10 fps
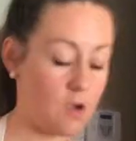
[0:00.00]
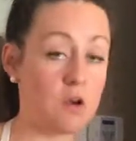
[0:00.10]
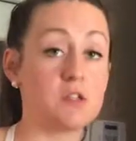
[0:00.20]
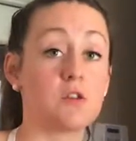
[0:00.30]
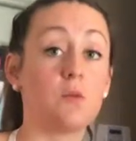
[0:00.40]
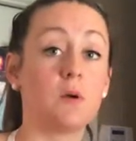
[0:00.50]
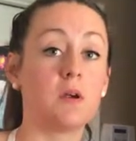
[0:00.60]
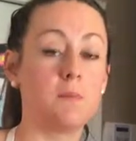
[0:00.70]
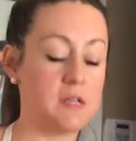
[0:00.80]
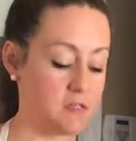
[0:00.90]
Alright, so we're
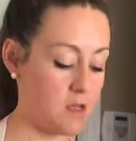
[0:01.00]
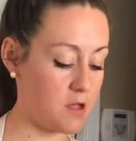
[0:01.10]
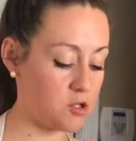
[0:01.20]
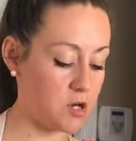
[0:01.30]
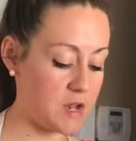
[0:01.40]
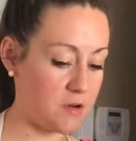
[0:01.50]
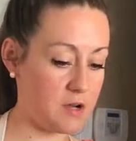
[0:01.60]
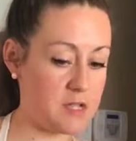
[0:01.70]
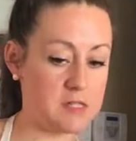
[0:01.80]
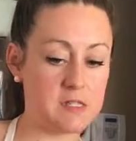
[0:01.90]
going to mix all our dry
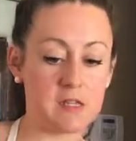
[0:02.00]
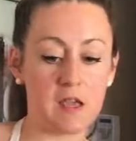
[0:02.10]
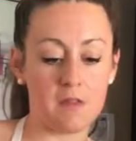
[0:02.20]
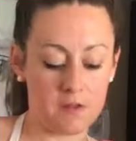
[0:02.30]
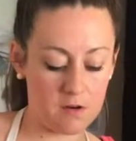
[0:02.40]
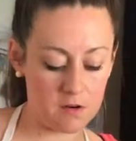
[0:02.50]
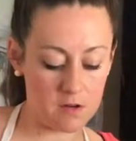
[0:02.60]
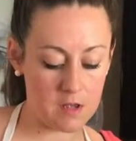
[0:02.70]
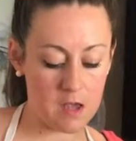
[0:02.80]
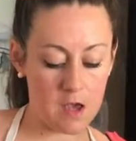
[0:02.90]
ingredients together.
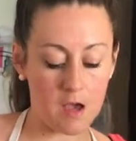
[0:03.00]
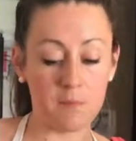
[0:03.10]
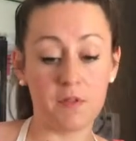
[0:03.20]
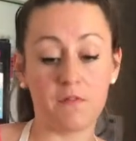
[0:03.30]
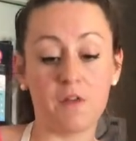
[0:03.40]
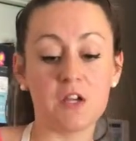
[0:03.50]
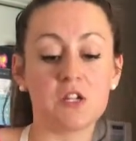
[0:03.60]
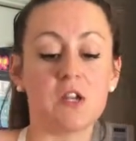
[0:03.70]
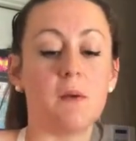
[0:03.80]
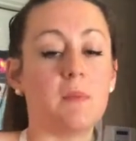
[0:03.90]
The
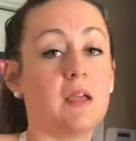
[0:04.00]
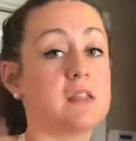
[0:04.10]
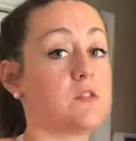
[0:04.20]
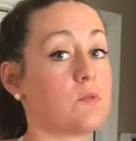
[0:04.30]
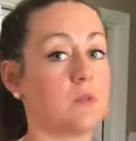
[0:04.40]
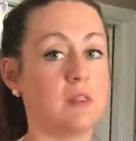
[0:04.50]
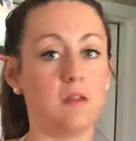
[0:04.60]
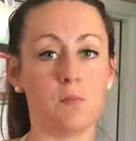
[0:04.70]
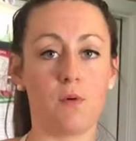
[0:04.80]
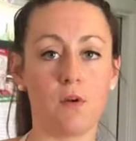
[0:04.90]
fresh nutmeg is a
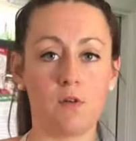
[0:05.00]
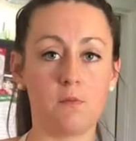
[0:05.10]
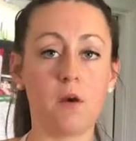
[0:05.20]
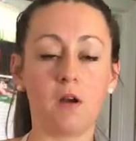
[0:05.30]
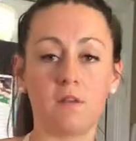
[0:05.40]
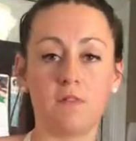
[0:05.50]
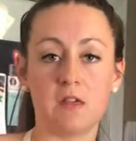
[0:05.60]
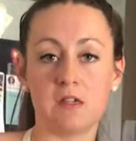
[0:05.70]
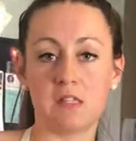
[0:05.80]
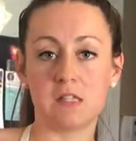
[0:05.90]
really important part of
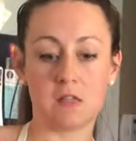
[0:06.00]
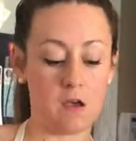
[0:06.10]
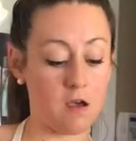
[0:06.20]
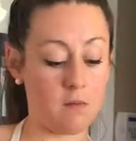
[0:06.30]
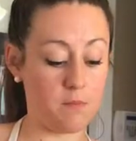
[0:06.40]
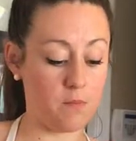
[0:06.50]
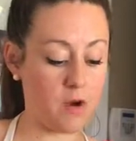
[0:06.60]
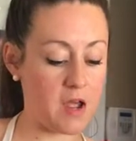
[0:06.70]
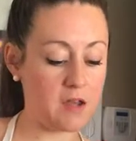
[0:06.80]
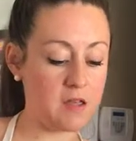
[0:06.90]
this
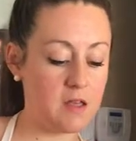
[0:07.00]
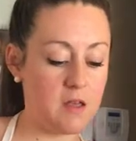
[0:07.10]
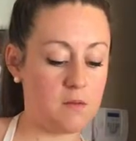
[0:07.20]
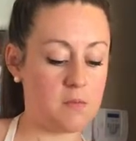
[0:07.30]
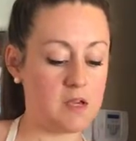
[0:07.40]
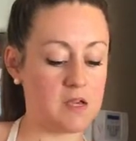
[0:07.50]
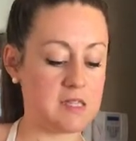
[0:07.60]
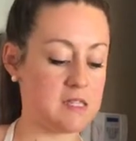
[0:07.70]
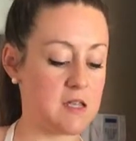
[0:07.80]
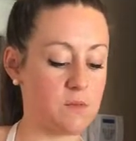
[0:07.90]
bread
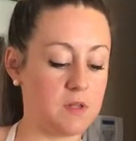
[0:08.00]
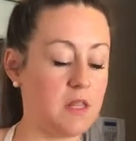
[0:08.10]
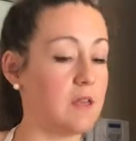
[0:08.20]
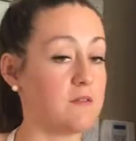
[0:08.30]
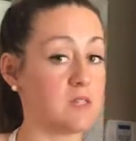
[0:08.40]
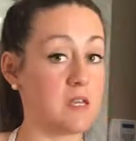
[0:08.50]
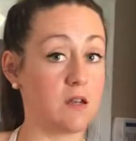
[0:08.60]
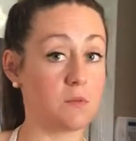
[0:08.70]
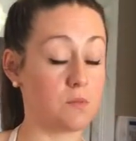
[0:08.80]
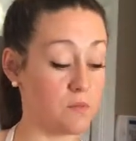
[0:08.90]
because it really gives
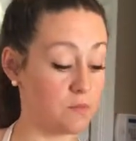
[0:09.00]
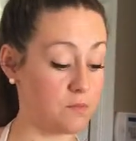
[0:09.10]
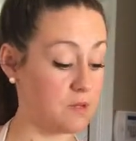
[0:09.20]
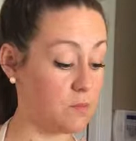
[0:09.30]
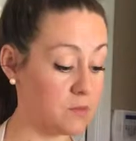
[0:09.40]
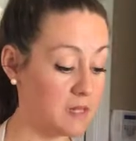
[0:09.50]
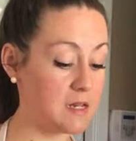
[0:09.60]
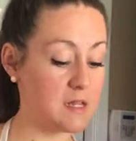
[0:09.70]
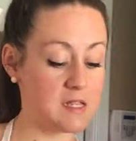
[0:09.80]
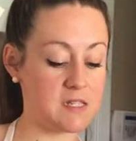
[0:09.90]
it a
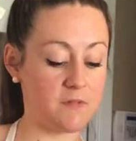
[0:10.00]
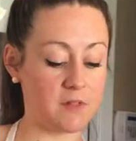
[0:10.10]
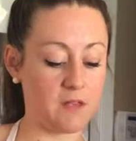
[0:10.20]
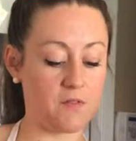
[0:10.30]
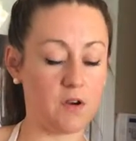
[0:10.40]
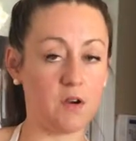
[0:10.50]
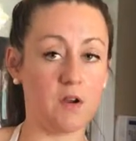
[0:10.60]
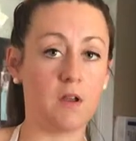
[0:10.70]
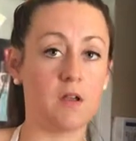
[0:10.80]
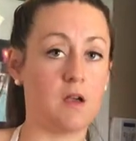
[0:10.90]
really nice flavor,
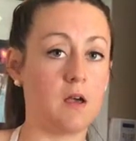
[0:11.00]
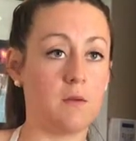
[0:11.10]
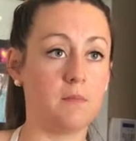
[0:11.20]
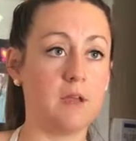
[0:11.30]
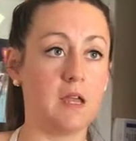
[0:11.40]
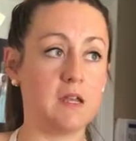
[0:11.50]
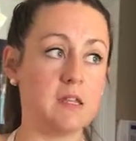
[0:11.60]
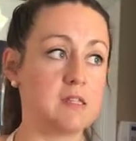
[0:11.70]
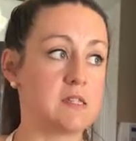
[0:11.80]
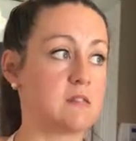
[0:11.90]
and
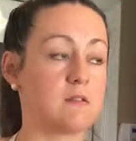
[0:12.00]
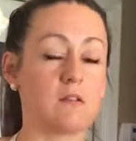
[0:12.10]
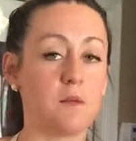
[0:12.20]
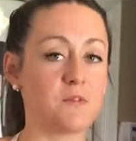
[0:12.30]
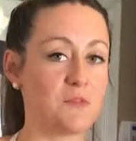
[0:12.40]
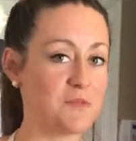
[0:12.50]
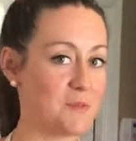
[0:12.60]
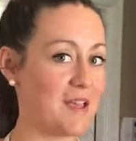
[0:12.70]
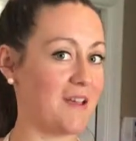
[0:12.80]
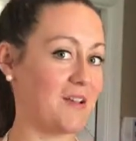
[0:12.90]
it comes from
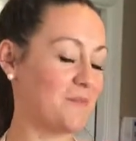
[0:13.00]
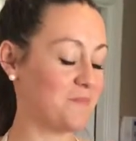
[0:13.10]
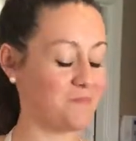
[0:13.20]
Jamaica.